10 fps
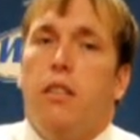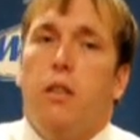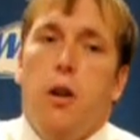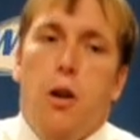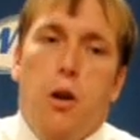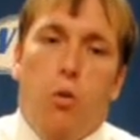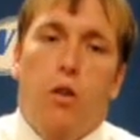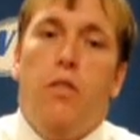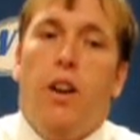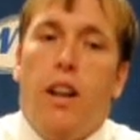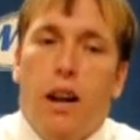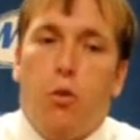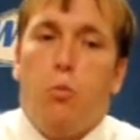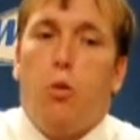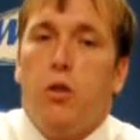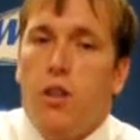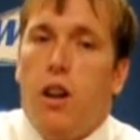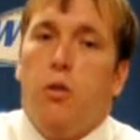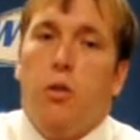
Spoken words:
So we feel like we're more solid